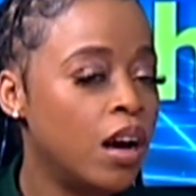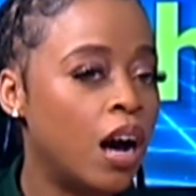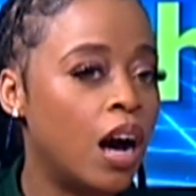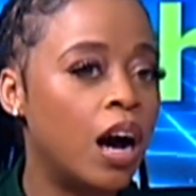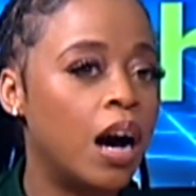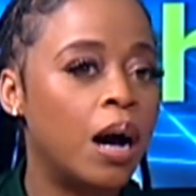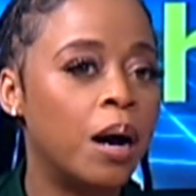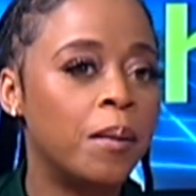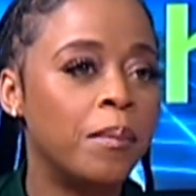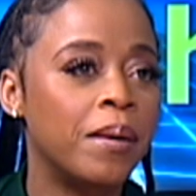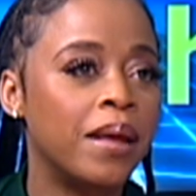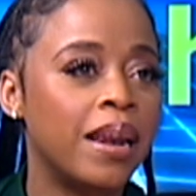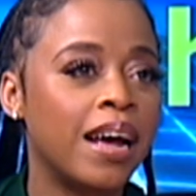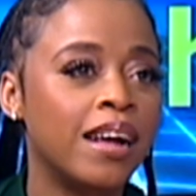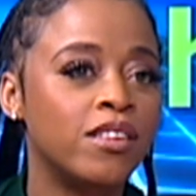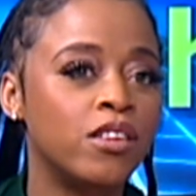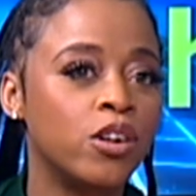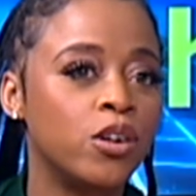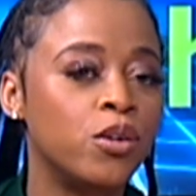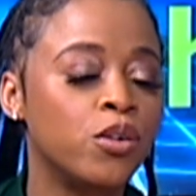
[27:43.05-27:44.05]
And I
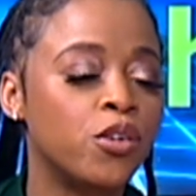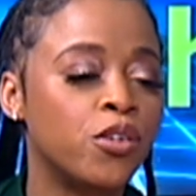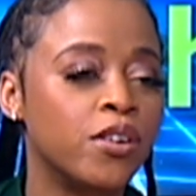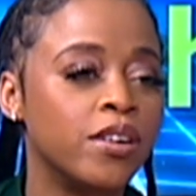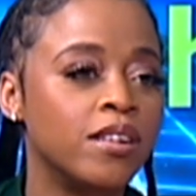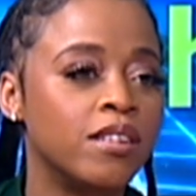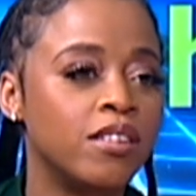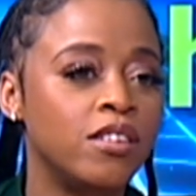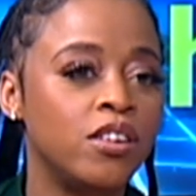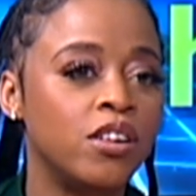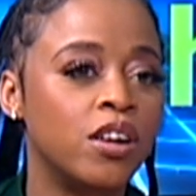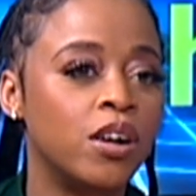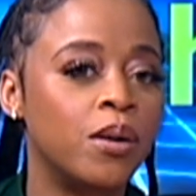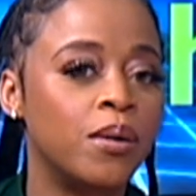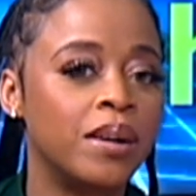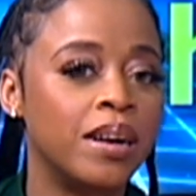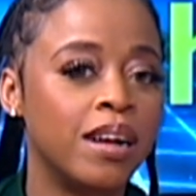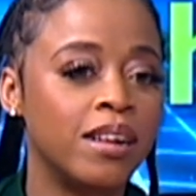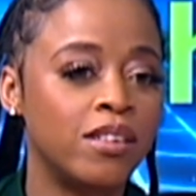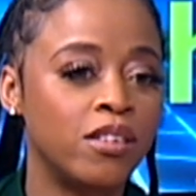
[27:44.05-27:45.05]
told Chris,
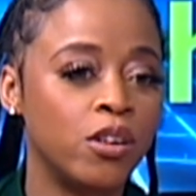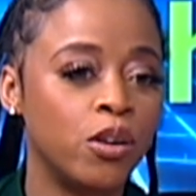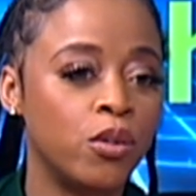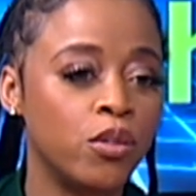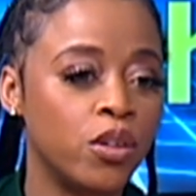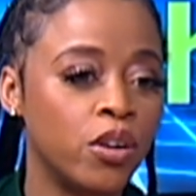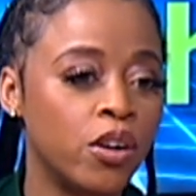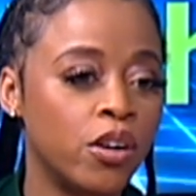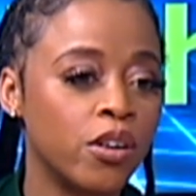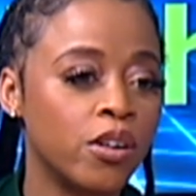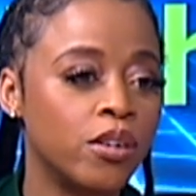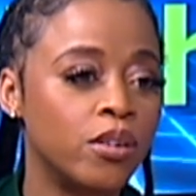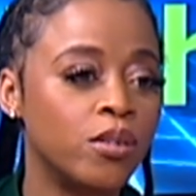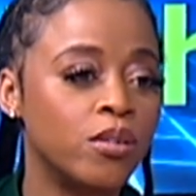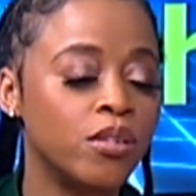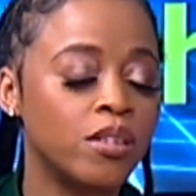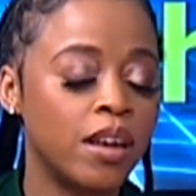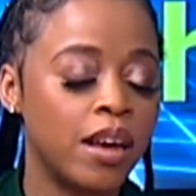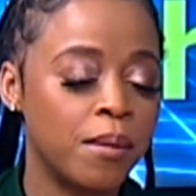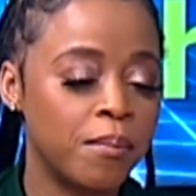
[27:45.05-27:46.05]
and I told the
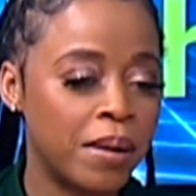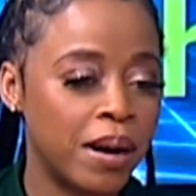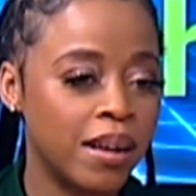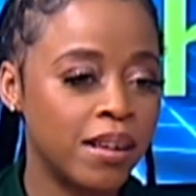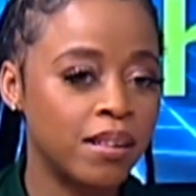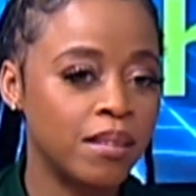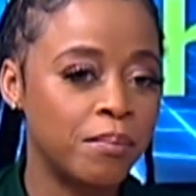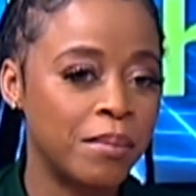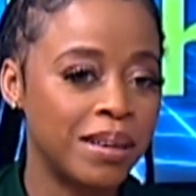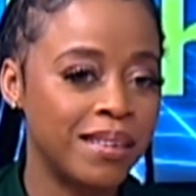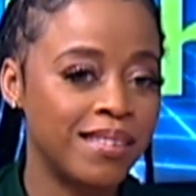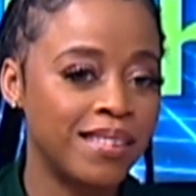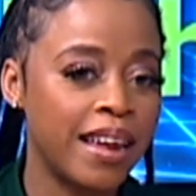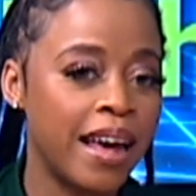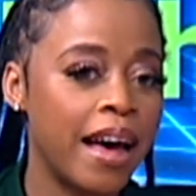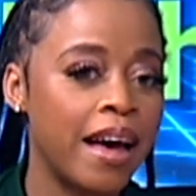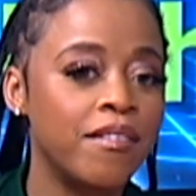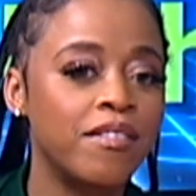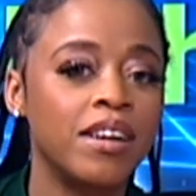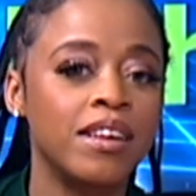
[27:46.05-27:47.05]
girls and my
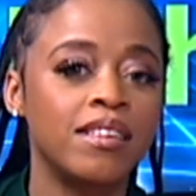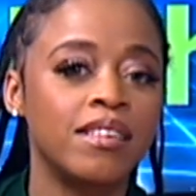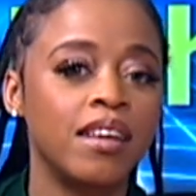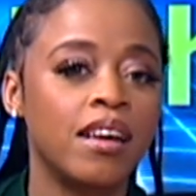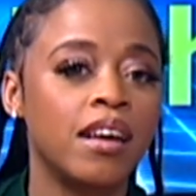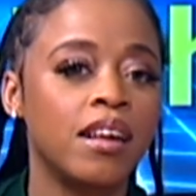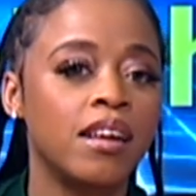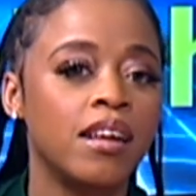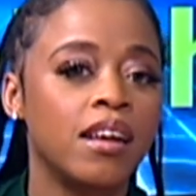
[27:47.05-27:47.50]
staff, I said,